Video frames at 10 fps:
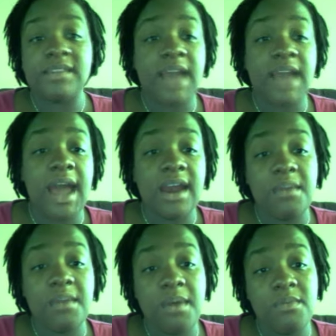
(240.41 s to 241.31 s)
and I had an
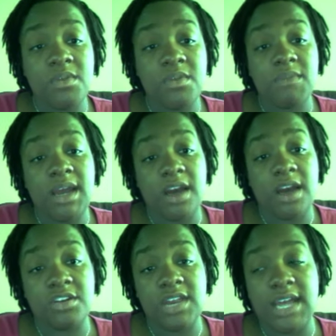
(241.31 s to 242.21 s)
appointment with my doctor
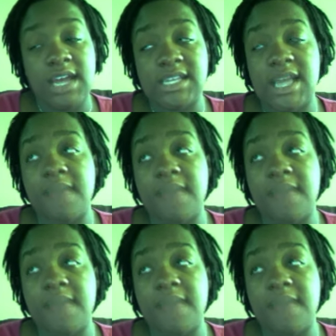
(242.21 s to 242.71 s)
the next day.